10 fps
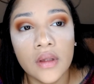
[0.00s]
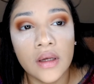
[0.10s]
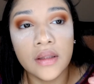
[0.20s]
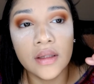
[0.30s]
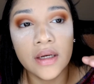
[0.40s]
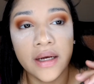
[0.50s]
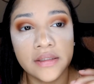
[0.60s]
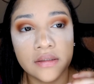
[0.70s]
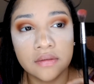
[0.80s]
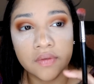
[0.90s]
And then I
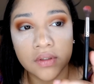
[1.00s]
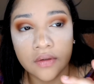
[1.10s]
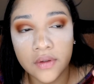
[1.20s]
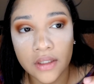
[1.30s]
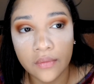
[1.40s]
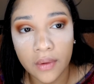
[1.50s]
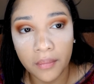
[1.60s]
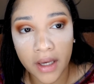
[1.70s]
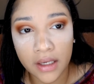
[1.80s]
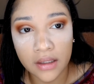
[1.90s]
just real quick went
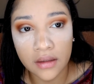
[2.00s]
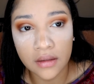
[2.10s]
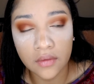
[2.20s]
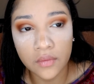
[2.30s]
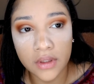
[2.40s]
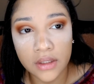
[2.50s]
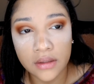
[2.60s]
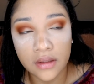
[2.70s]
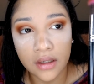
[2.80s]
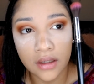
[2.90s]
back in
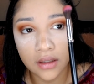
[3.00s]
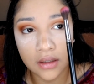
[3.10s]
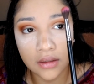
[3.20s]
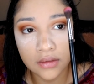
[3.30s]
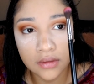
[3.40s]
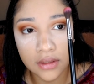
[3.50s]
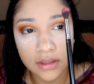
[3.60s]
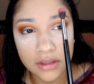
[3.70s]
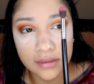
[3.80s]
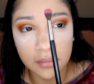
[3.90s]
with a
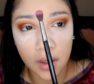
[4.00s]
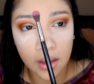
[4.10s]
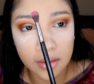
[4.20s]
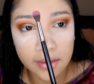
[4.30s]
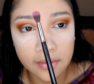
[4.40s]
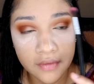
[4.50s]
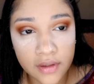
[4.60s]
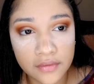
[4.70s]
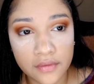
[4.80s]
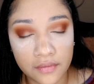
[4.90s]
smaller,
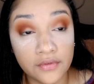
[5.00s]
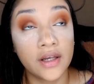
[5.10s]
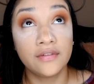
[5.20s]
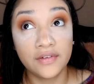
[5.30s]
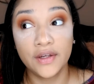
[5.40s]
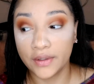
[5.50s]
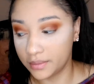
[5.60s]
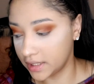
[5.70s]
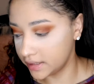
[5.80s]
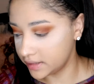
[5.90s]
fluffier
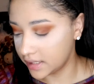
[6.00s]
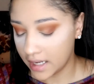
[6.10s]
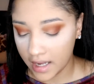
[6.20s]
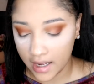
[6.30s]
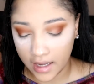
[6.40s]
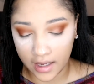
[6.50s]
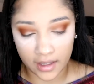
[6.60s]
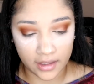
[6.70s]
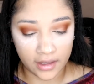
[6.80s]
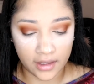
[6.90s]
brush
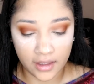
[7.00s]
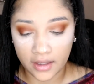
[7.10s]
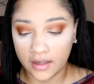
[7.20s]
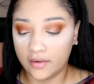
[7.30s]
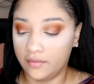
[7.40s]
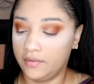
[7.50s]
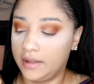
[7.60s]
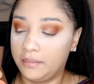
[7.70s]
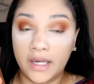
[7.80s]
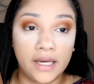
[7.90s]
and
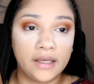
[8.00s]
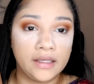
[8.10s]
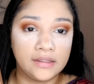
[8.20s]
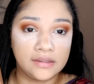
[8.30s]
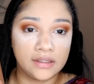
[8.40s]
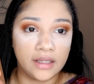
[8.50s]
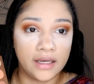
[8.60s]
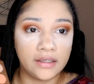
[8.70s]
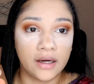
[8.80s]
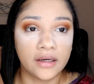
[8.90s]
went back into
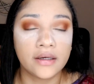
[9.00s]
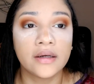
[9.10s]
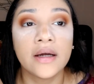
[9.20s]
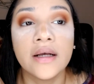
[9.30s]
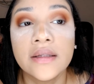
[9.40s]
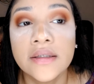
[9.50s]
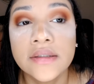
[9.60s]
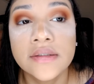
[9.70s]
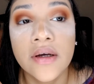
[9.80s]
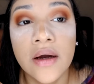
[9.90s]
that darker color.
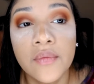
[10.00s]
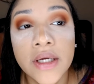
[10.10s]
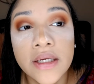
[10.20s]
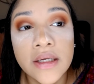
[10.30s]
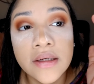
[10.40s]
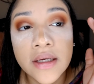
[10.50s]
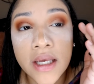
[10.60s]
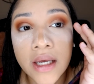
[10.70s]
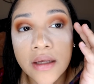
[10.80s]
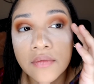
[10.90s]
So I went in
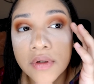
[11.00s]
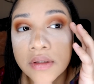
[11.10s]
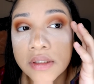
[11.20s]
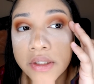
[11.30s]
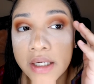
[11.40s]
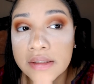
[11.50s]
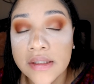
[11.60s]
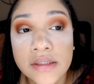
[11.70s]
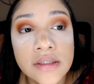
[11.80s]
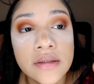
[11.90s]
again with the
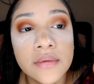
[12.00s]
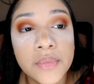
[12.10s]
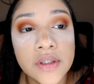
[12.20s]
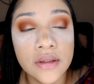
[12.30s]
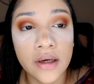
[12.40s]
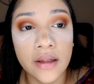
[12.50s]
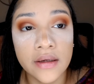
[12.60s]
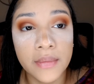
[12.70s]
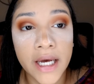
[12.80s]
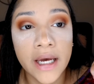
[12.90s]
transition to put the
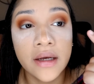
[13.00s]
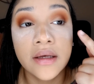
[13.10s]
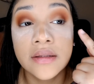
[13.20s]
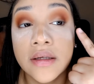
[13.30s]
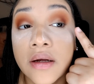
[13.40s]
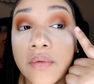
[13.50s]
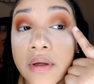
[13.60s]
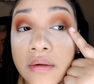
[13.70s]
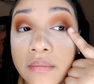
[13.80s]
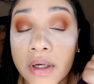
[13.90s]
color back, and then I
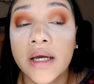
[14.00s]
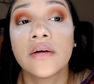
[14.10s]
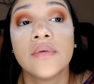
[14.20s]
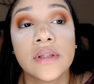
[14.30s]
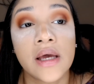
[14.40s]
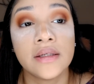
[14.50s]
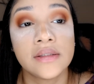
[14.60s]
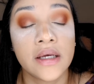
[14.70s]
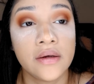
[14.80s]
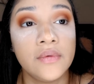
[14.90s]
went back with that
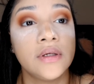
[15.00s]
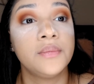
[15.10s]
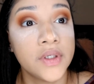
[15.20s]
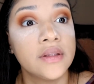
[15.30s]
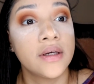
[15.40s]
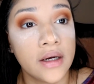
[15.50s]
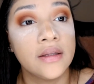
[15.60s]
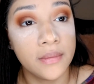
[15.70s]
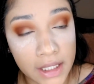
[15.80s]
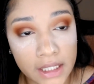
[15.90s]
second one to put the
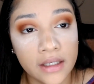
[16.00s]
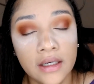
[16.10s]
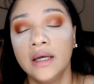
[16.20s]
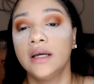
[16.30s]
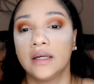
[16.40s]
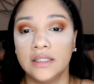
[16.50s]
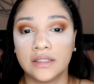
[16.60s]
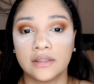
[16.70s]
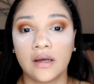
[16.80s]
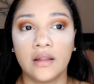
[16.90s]
color back, because
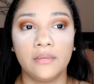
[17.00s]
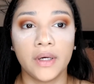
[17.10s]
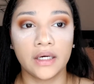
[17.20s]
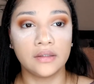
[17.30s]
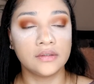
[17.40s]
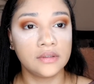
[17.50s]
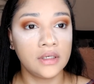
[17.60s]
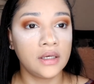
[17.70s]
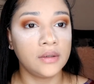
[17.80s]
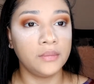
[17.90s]
it's all about
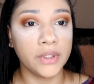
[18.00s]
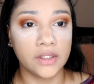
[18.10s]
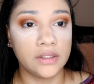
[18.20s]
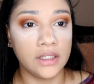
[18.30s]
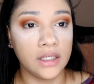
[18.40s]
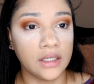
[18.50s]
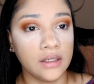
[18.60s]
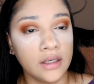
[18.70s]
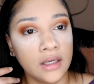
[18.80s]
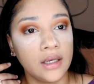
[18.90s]
building
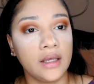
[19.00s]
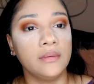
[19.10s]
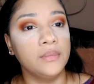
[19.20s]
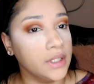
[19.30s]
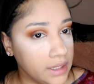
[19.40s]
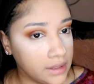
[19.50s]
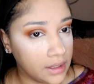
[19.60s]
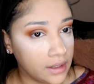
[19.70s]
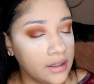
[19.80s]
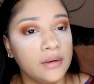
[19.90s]
and
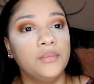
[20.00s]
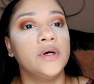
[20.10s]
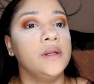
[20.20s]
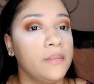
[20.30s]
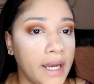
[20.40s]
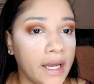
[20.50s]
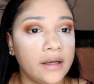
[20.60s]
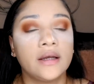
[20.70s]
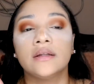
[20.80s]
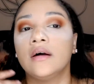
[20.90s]
blending and putting back
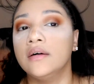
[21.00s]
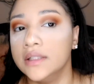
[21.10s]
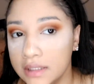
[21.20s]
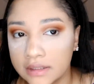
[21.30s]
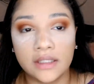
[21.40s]
and all this